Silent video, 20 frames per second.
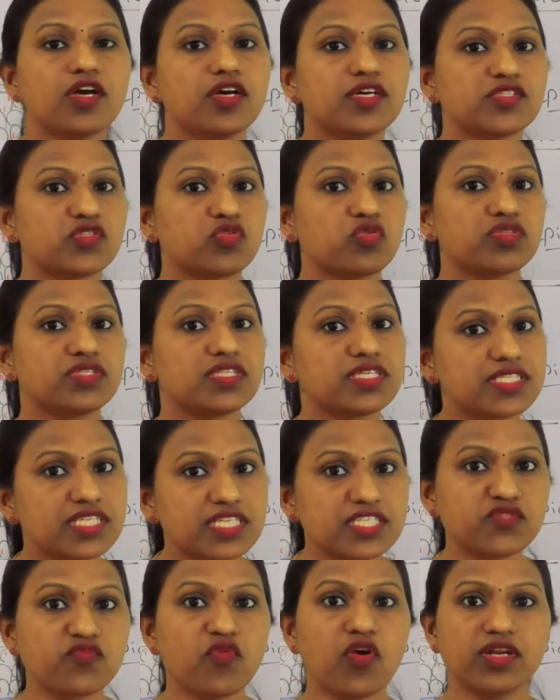So, this
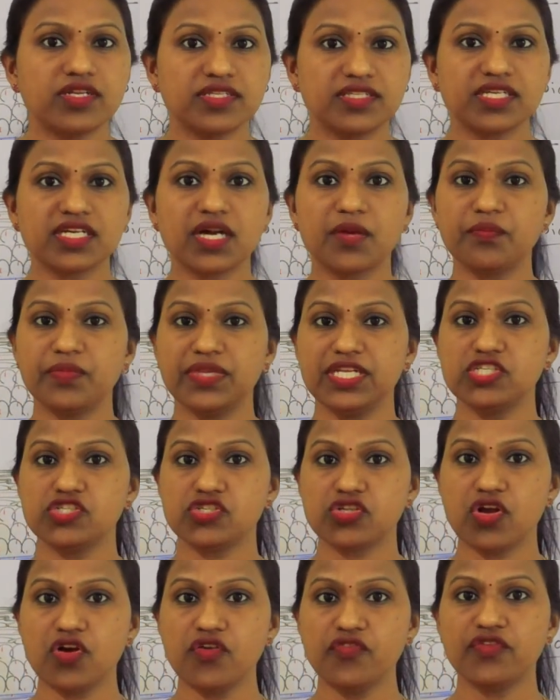is what the
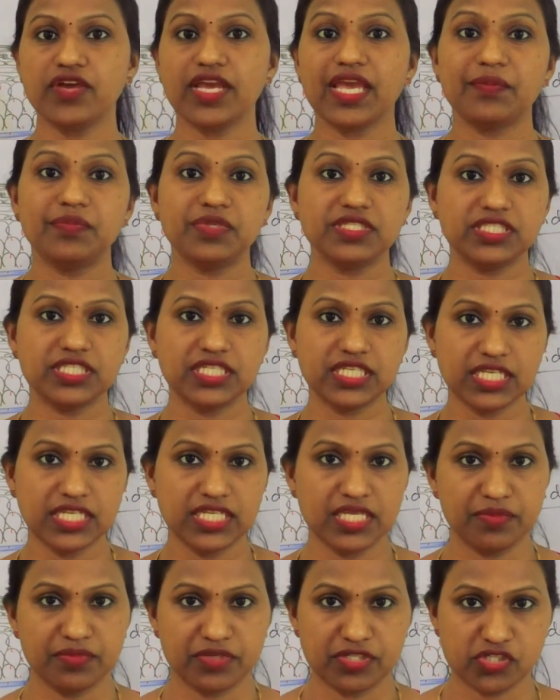completion of
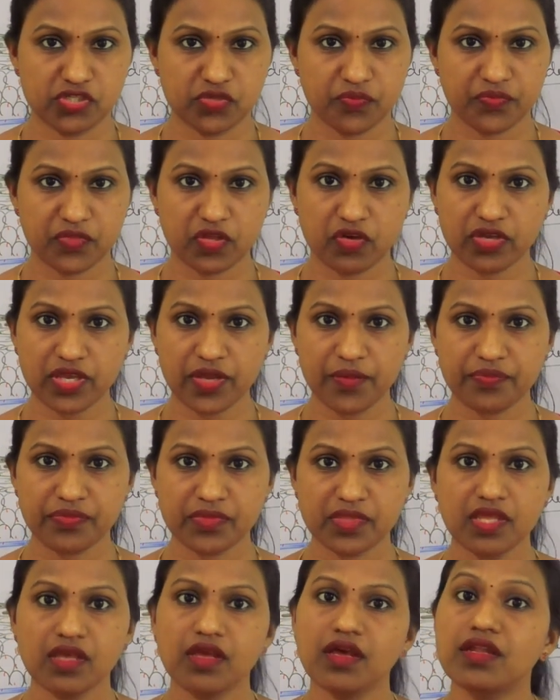epithelium tissue, okay.
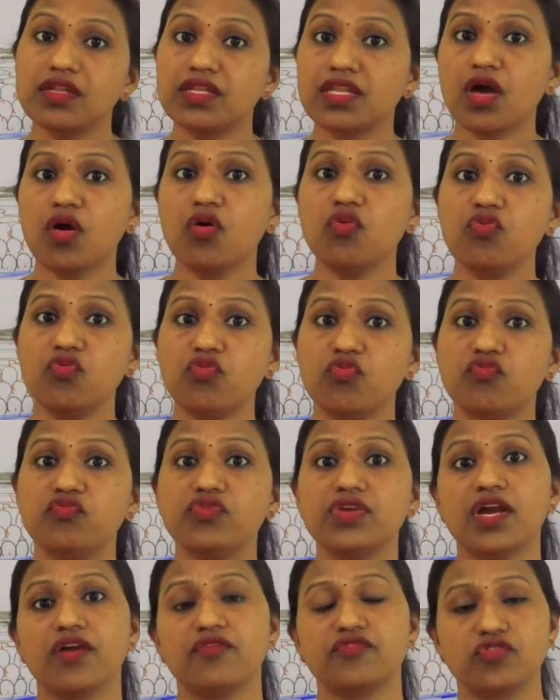Now
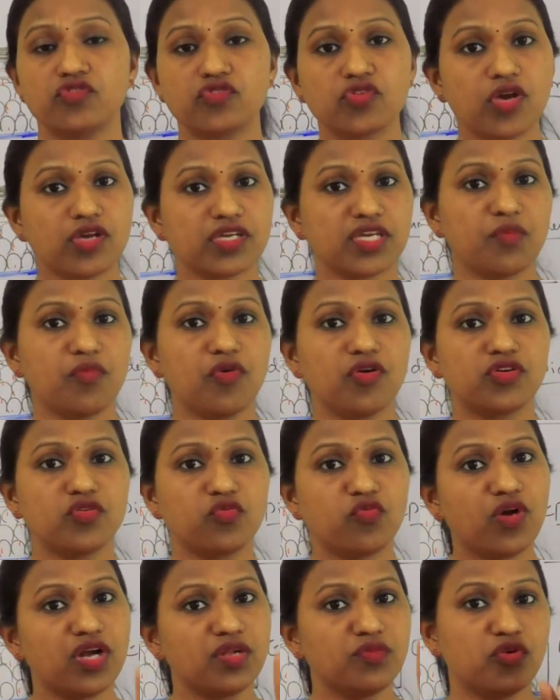we have to talk about
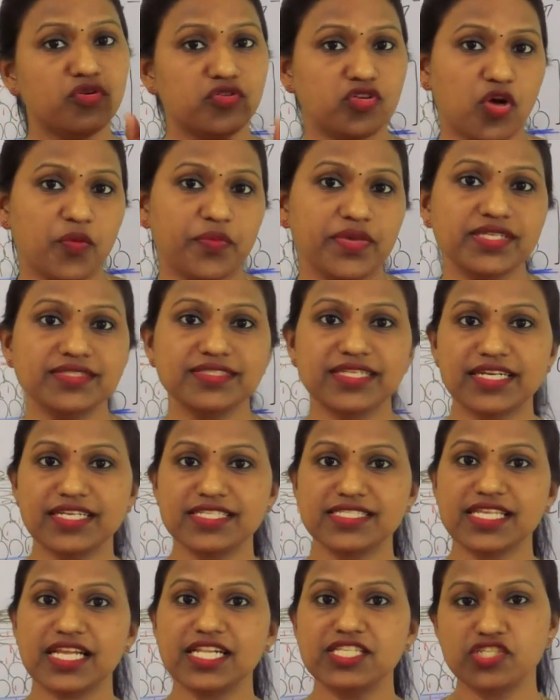one more topic that
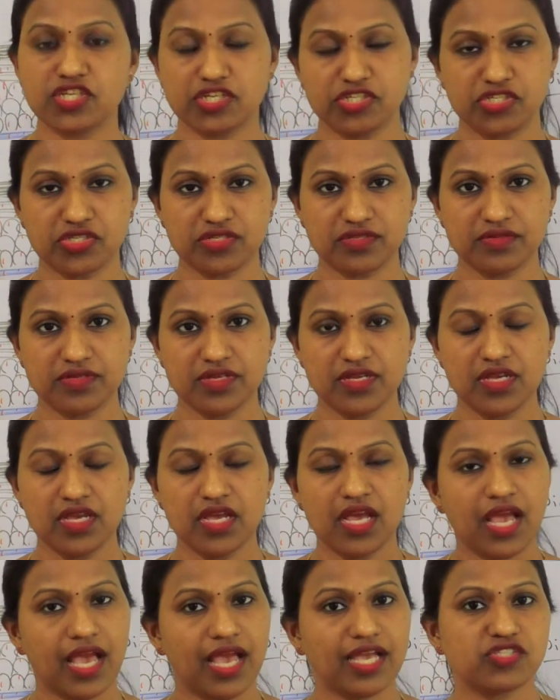is cell junction.
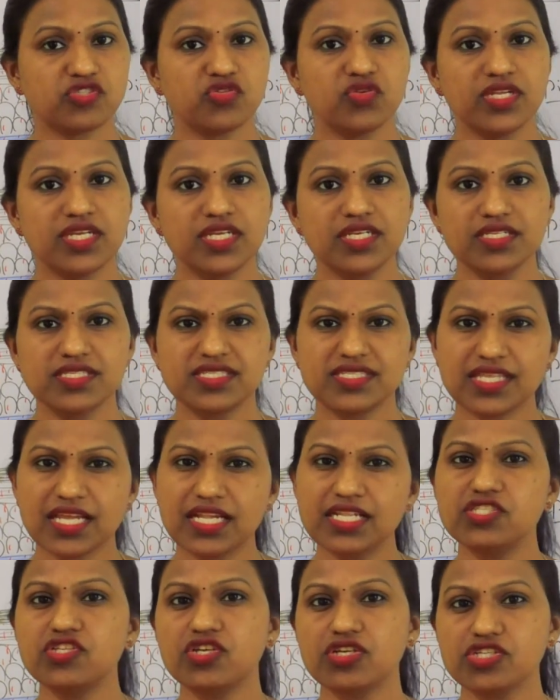Actually,
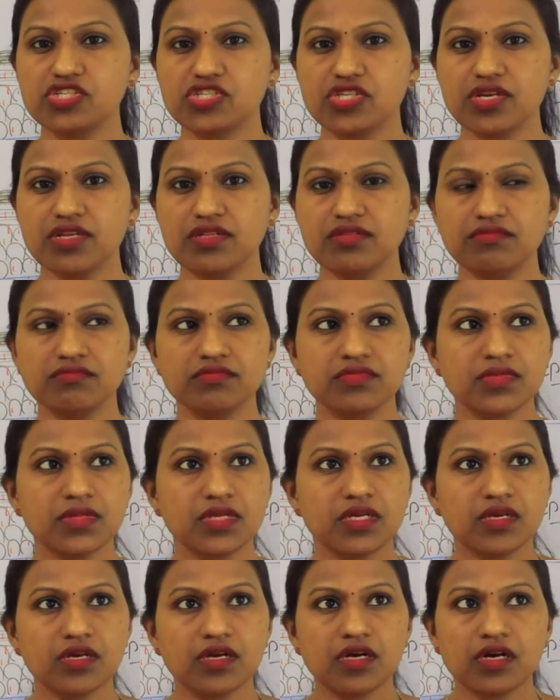cell junction,
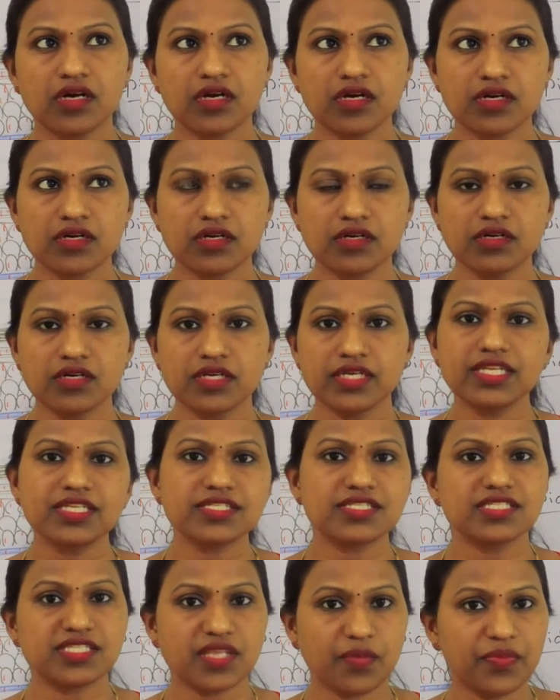uh, it
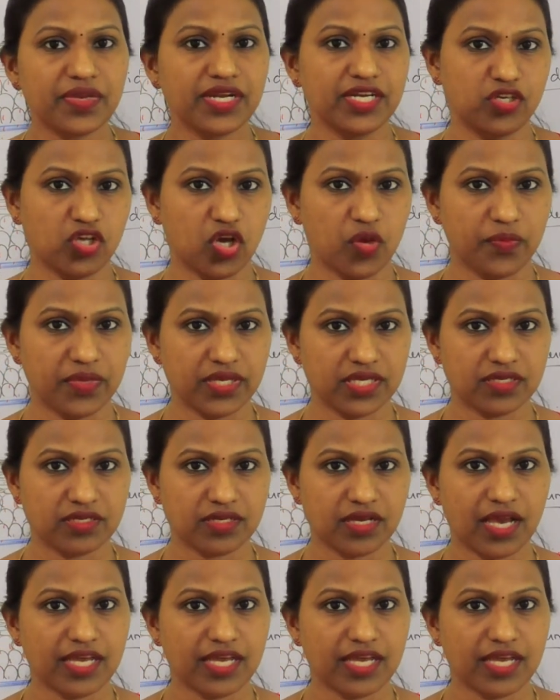is a separate topic.